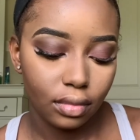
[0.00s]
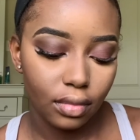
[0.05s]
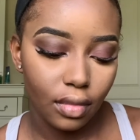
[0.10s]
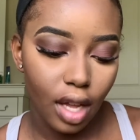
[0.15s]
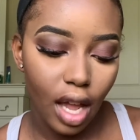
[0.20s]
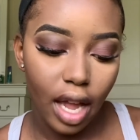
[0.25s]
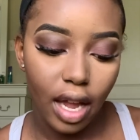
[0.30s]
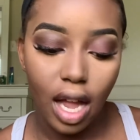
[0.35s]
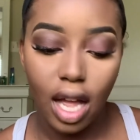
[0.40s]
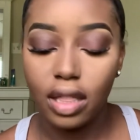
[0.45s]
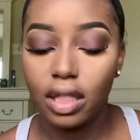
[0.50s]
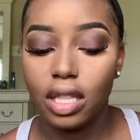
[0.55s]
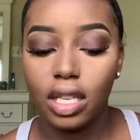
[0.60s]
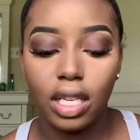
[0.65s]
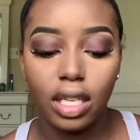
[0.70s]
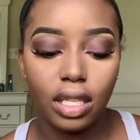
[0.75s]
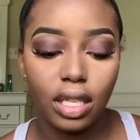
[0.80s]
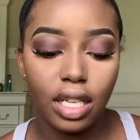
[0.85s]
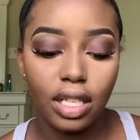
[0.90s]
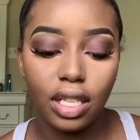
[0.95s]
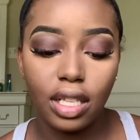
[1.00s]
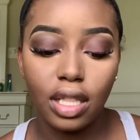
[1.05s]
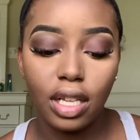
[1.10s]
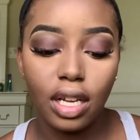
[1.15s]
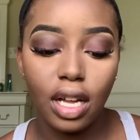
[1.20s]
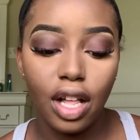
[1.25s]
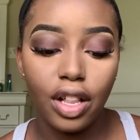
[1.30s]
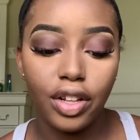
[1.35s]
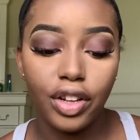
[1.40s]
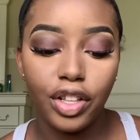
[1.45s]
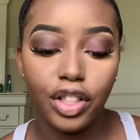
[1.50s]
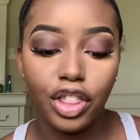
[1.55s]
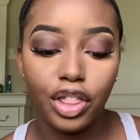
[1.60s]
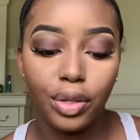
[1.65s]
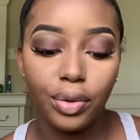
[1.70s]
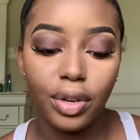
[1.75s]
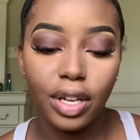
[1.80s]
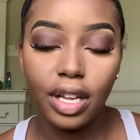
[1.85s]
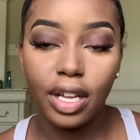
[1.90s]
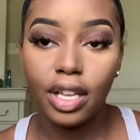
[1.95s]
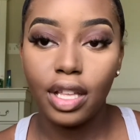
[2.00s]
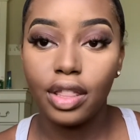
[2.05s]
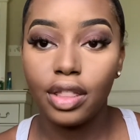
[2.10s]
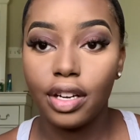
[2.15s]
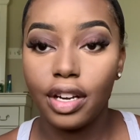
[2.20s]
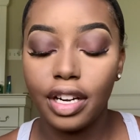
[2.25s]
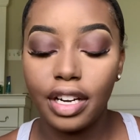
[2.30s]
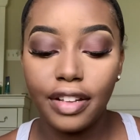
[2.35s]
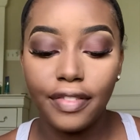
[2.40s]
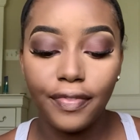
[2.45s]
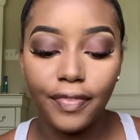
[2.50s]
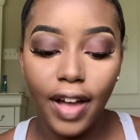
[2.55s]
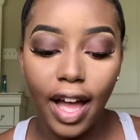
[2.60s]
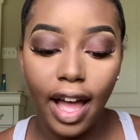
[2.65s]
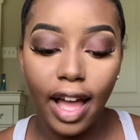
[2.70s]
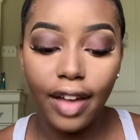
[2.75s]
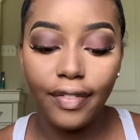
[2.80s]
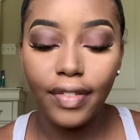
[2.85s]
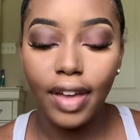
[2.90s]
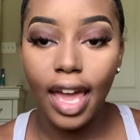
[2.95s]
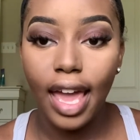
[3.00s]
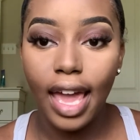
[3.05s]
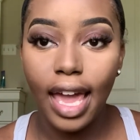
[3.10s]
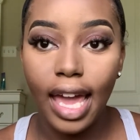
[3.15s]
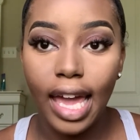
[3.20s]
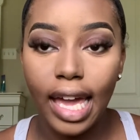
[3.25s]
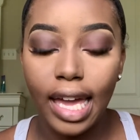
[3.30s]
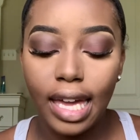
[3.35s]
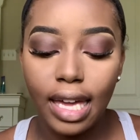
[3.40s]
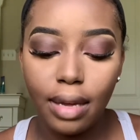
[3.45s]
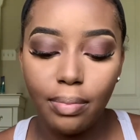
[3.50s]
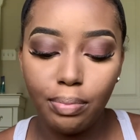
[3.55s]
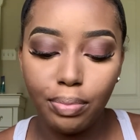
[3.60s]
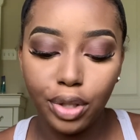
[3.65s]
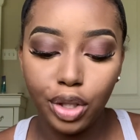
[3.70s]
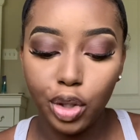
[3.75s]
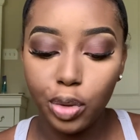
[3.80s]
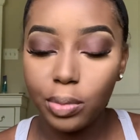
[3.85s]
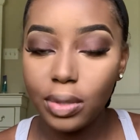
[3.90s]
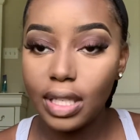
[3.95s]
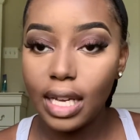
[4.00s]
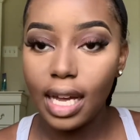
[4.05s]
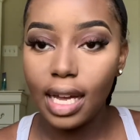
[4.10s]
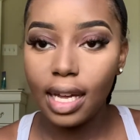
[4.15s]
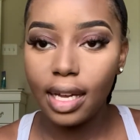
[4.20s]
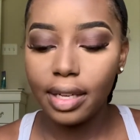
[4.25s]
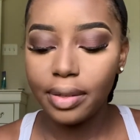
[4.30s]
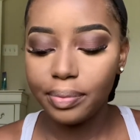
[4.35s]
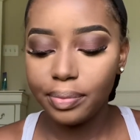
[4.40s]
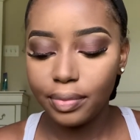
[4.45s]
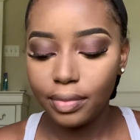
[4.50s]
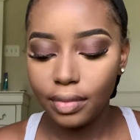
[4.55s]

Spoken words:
got this. It's in the color 335A, Bloom Time.